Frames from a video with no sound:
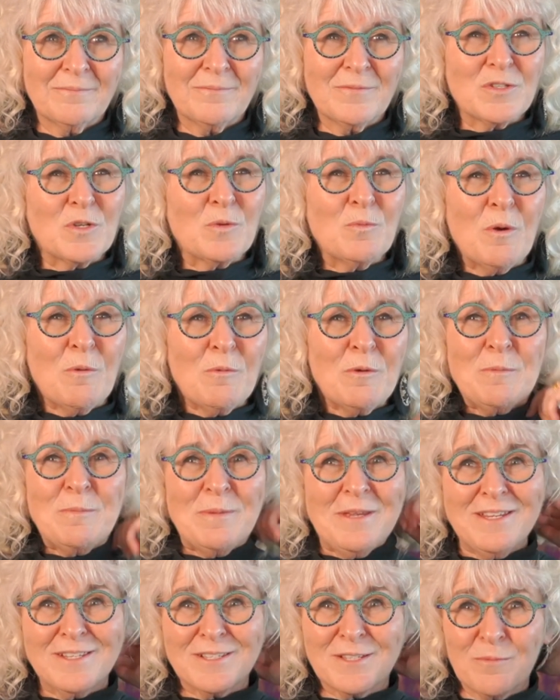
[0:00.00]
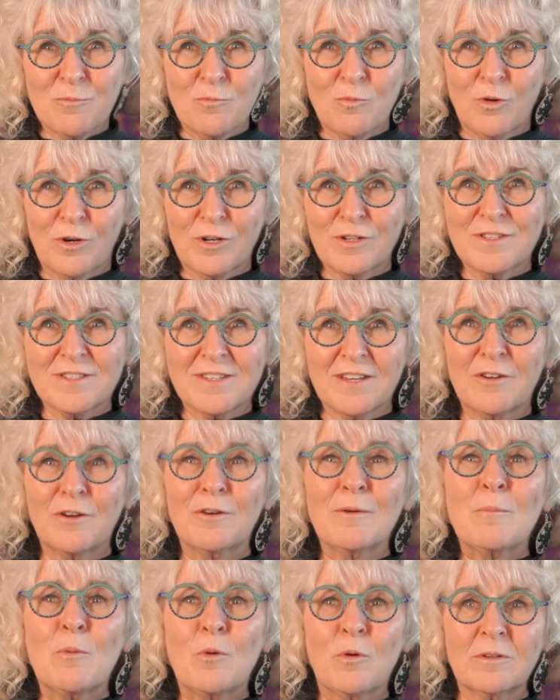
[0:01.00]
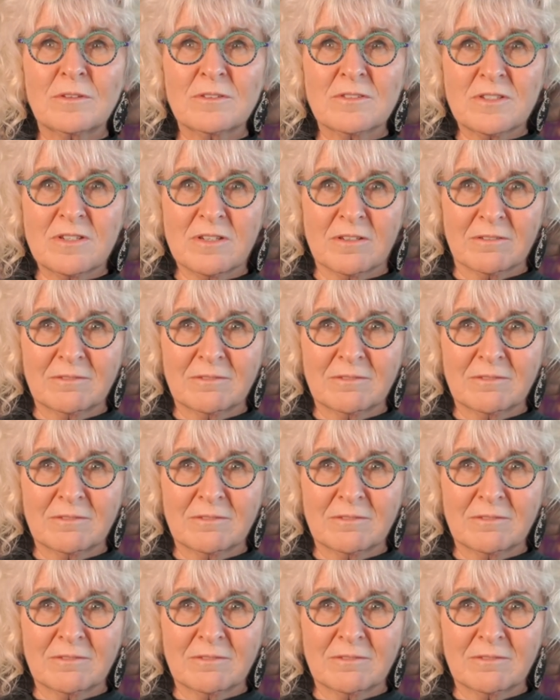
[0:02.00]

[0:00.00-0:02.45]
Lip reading: So what would be some words that are important to